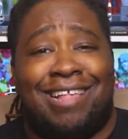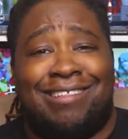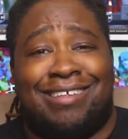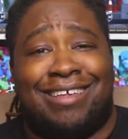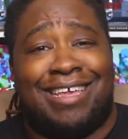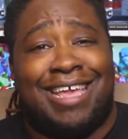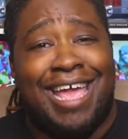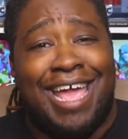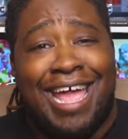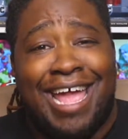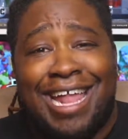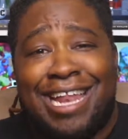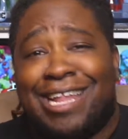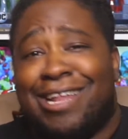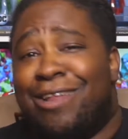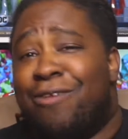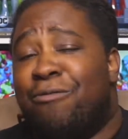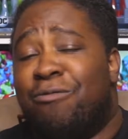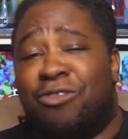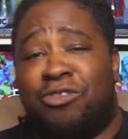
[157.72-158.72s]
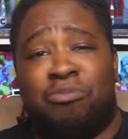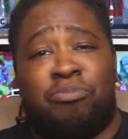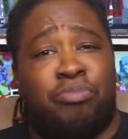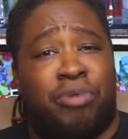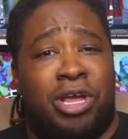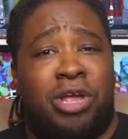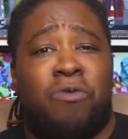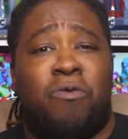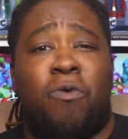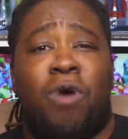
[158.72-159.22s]
as a kid and who was
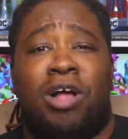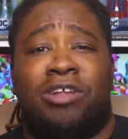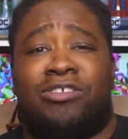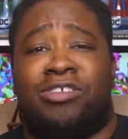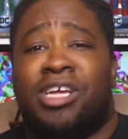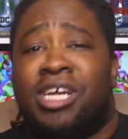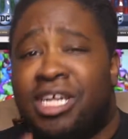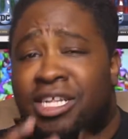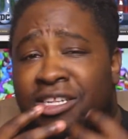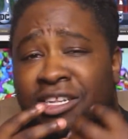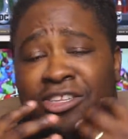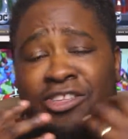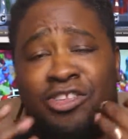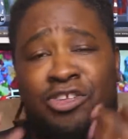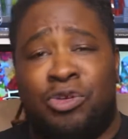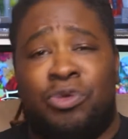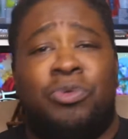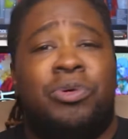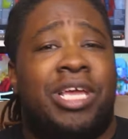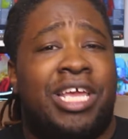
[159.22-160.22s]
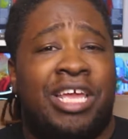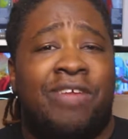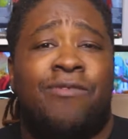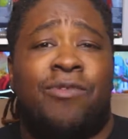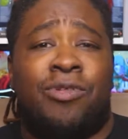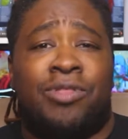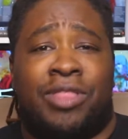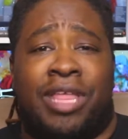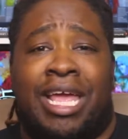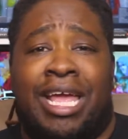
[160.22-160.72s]
brainwashed to do
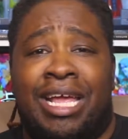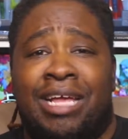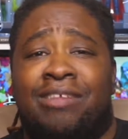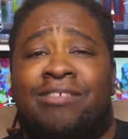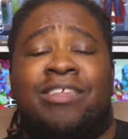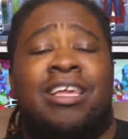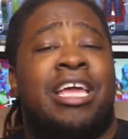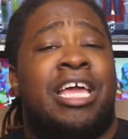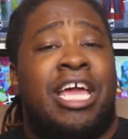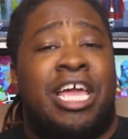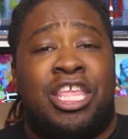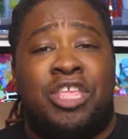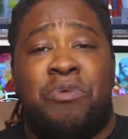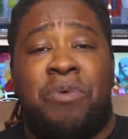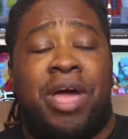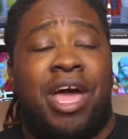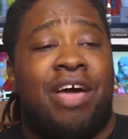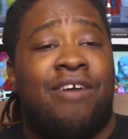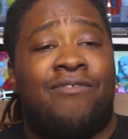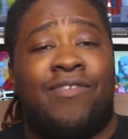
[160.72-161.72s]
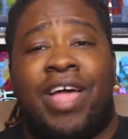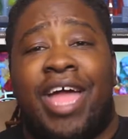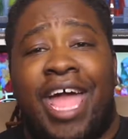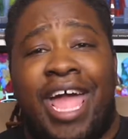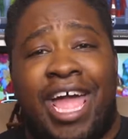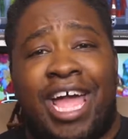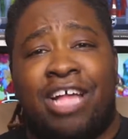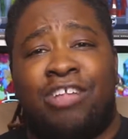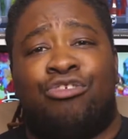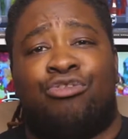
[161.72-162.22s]
evil things, and you have
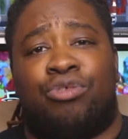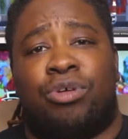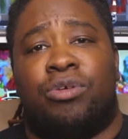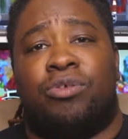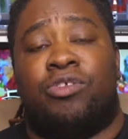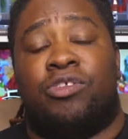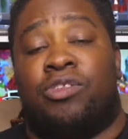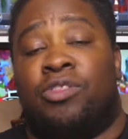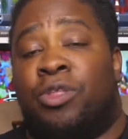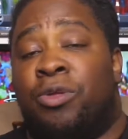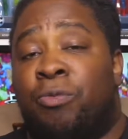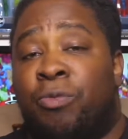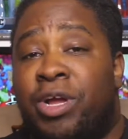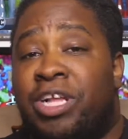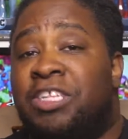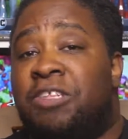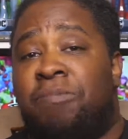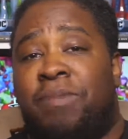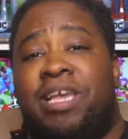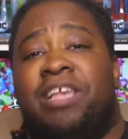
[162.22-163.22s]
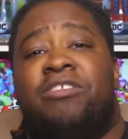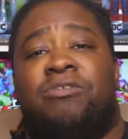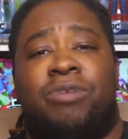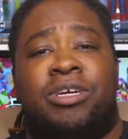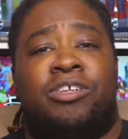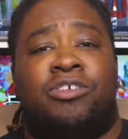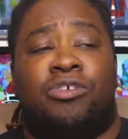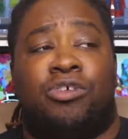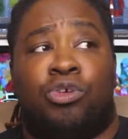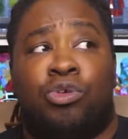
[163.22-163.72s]
Andros, the Red Space
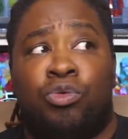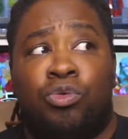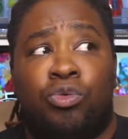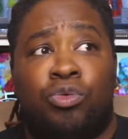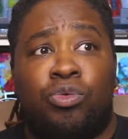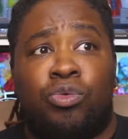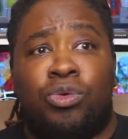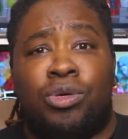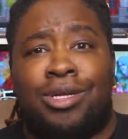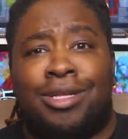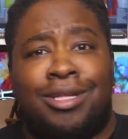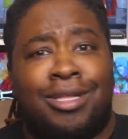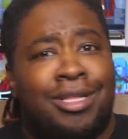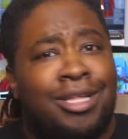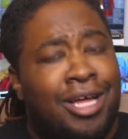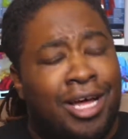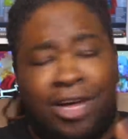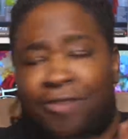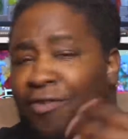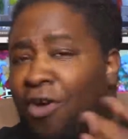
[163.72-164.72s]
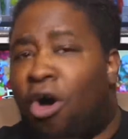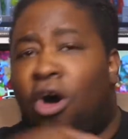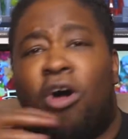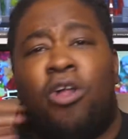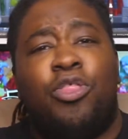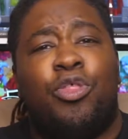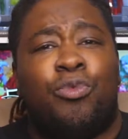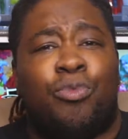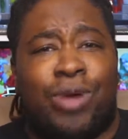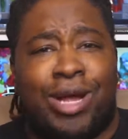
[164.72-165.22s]
Ranger, who, of
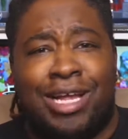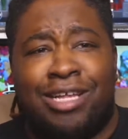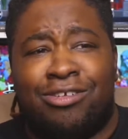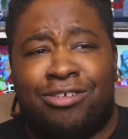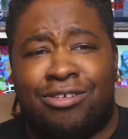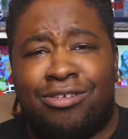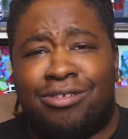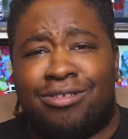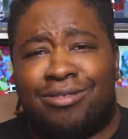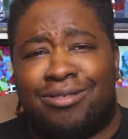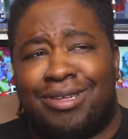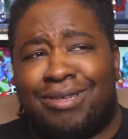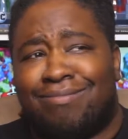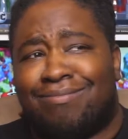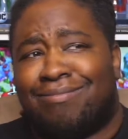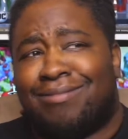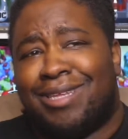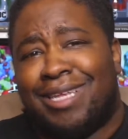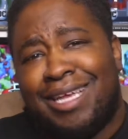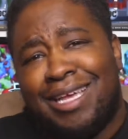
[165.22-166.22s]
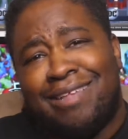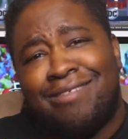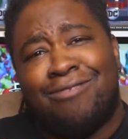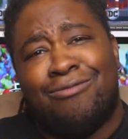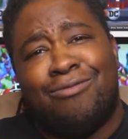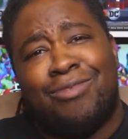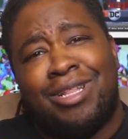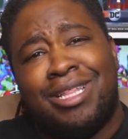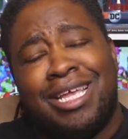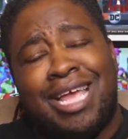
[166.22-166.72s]
all the Rangers,
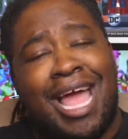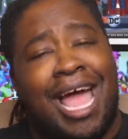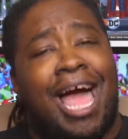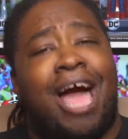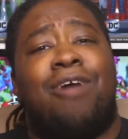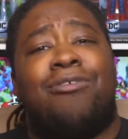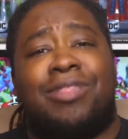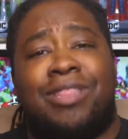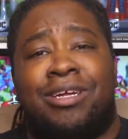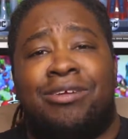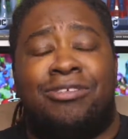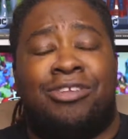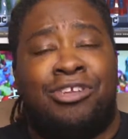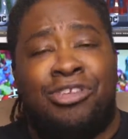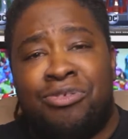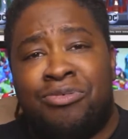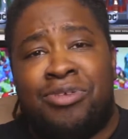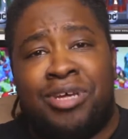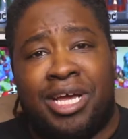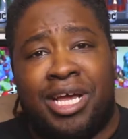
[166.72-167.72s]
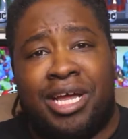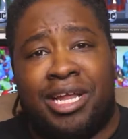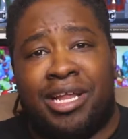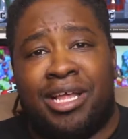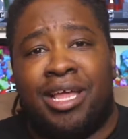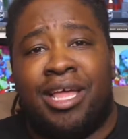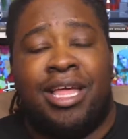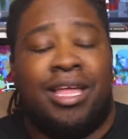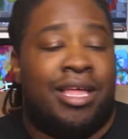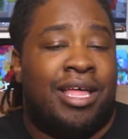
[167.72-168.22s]
isn't really out there to do good.
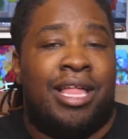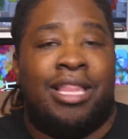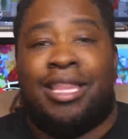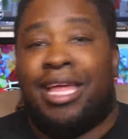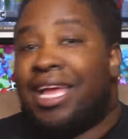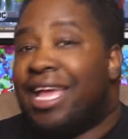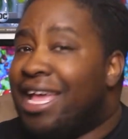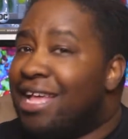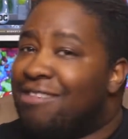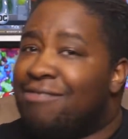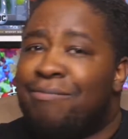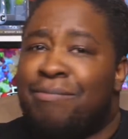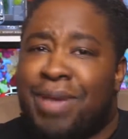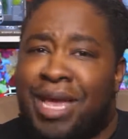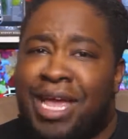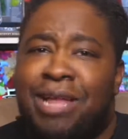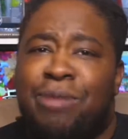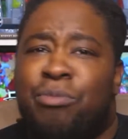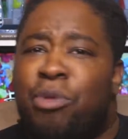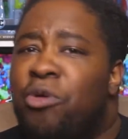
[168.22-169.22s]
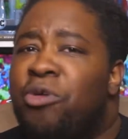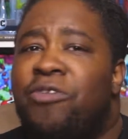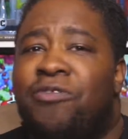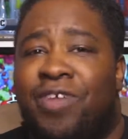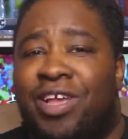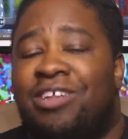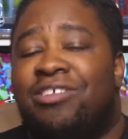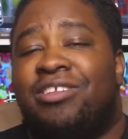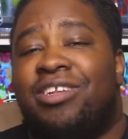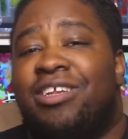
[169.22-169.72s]
Like his main
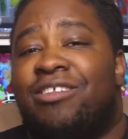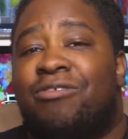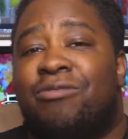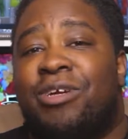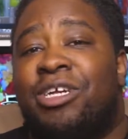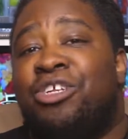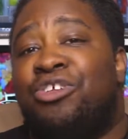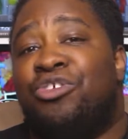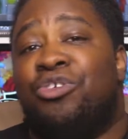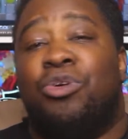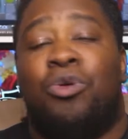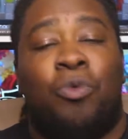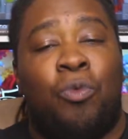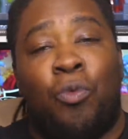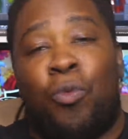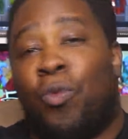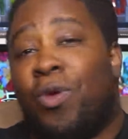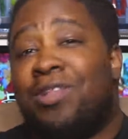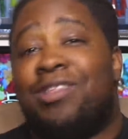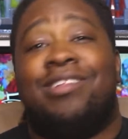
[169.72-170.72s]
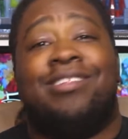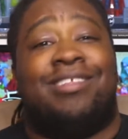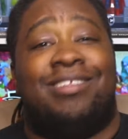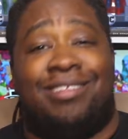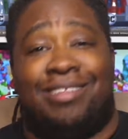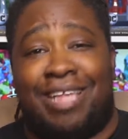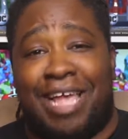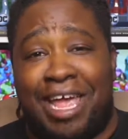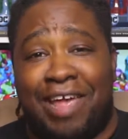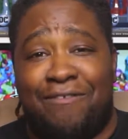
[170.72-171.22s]
motivation as a ranger wasn't to
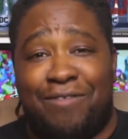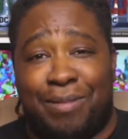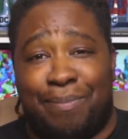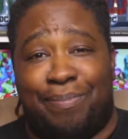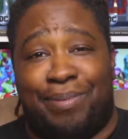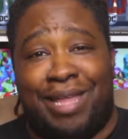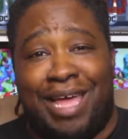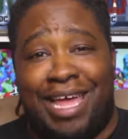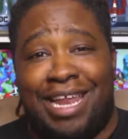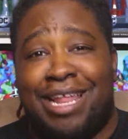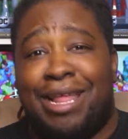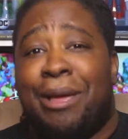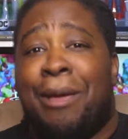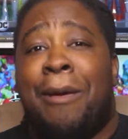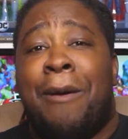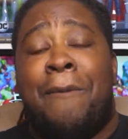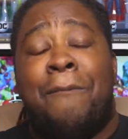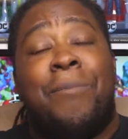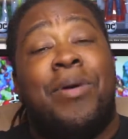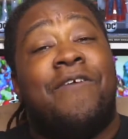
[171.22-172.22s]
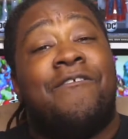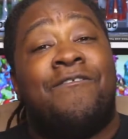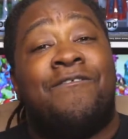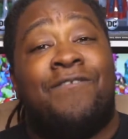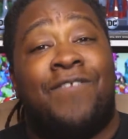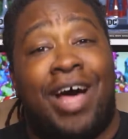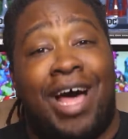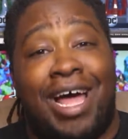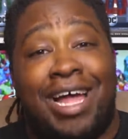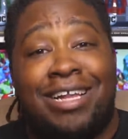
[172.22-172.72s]
save the planet, but
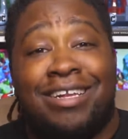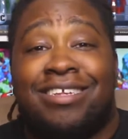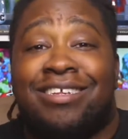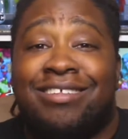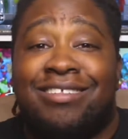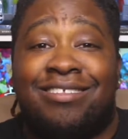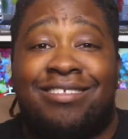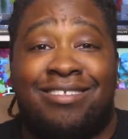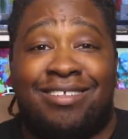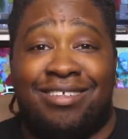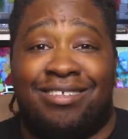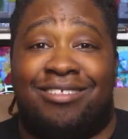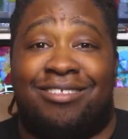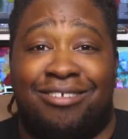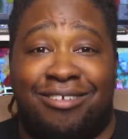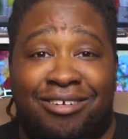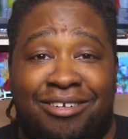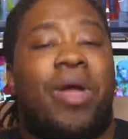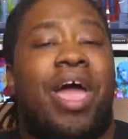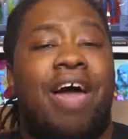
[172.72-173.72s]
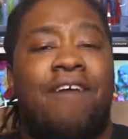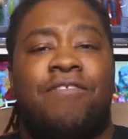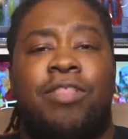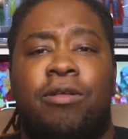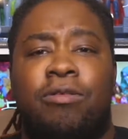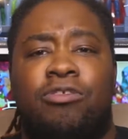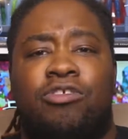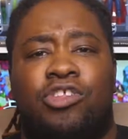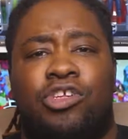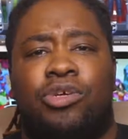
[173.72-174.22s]
find his sister. You have
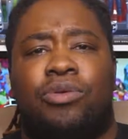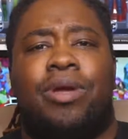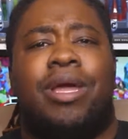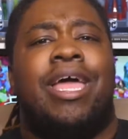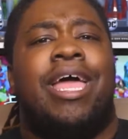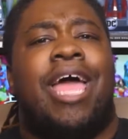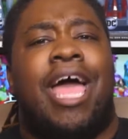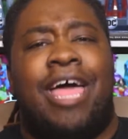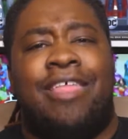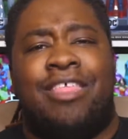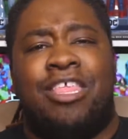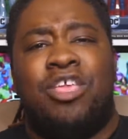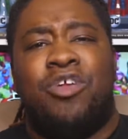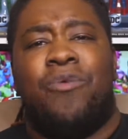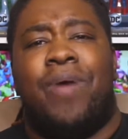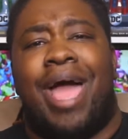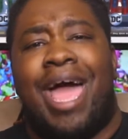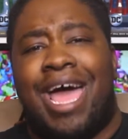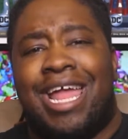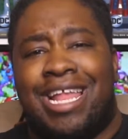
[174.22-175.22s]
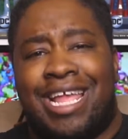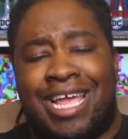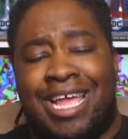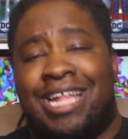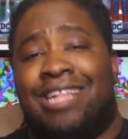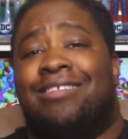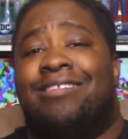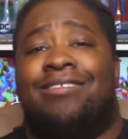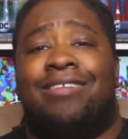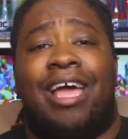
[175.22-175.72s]
those two, and then you add
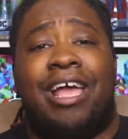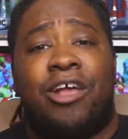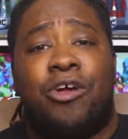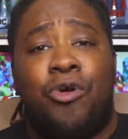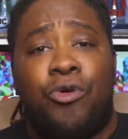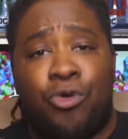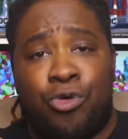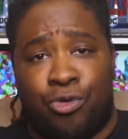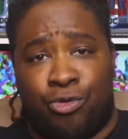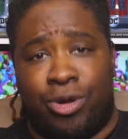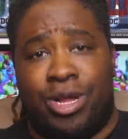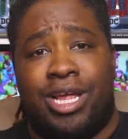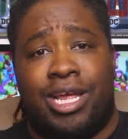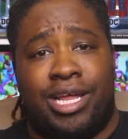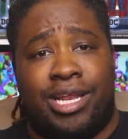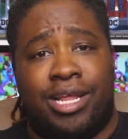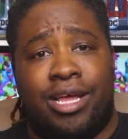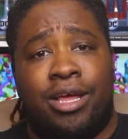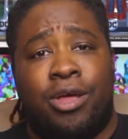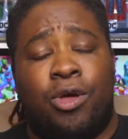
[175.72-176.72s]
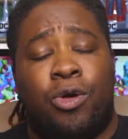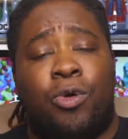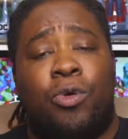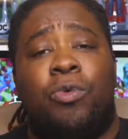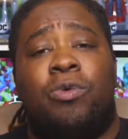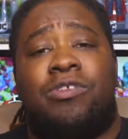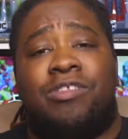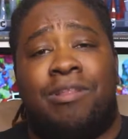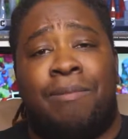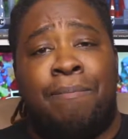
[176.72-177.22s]
in Psycho Green,
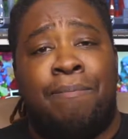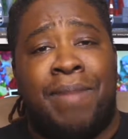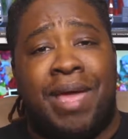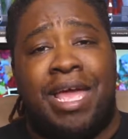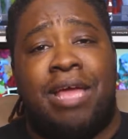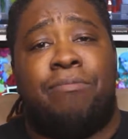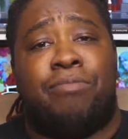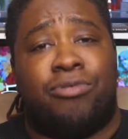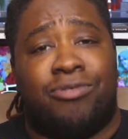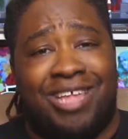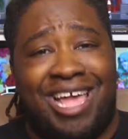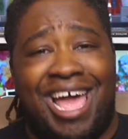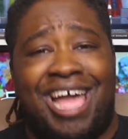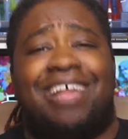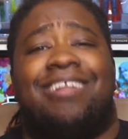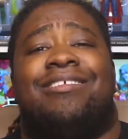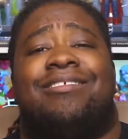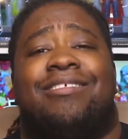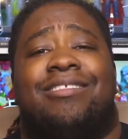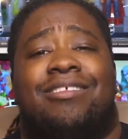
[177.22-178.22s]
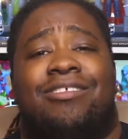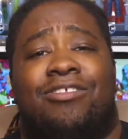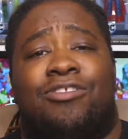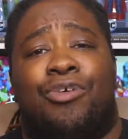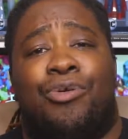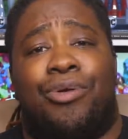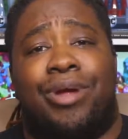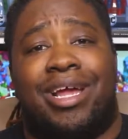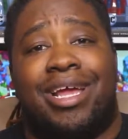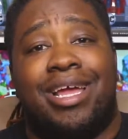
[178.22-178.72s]
who is the main protagonist of the
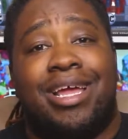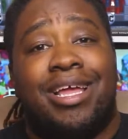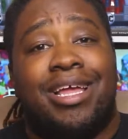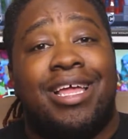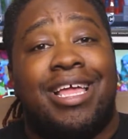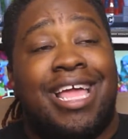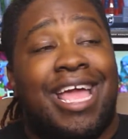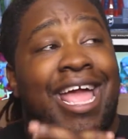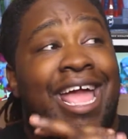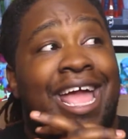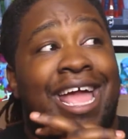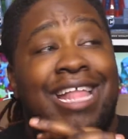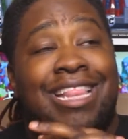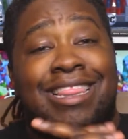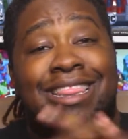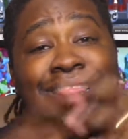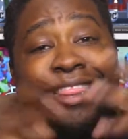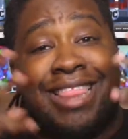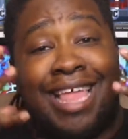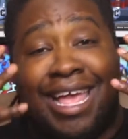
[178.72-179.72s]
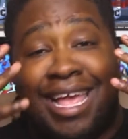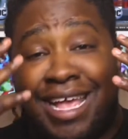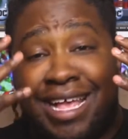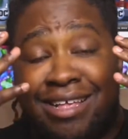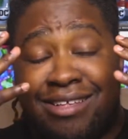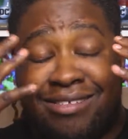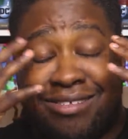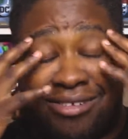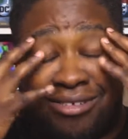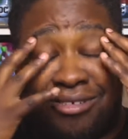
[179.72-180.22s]
story, and
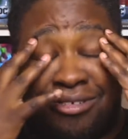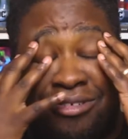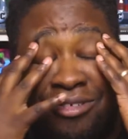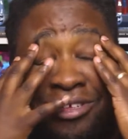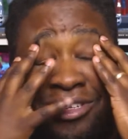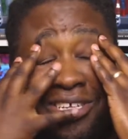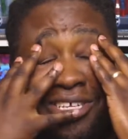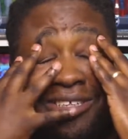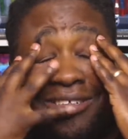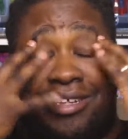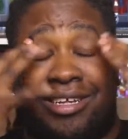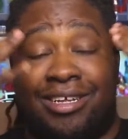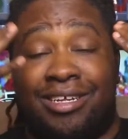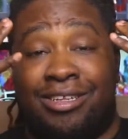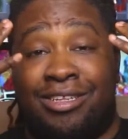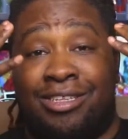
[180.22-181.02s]
things are just